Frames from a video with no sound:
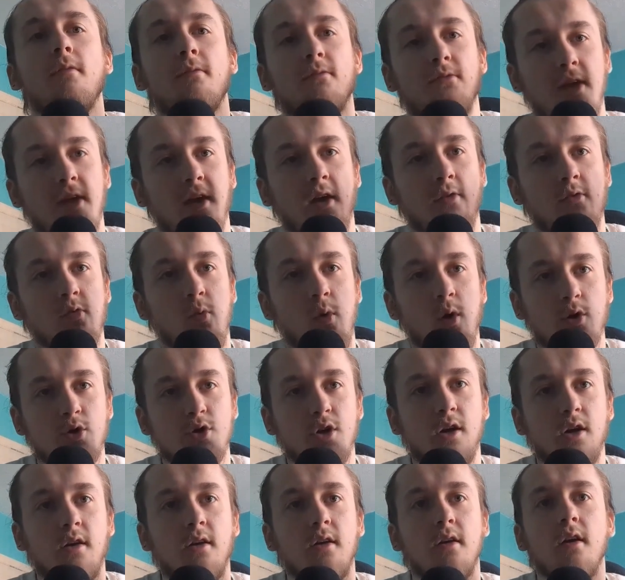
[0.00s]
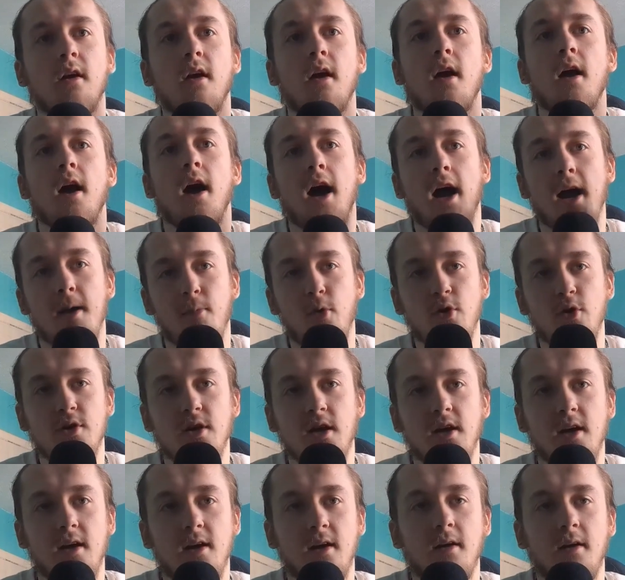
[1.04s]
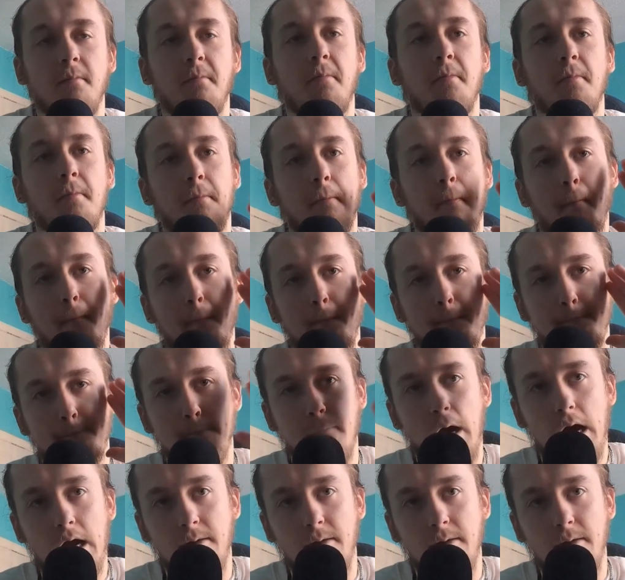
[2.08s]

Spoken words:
thank you for watching. I appreciate it. Bye.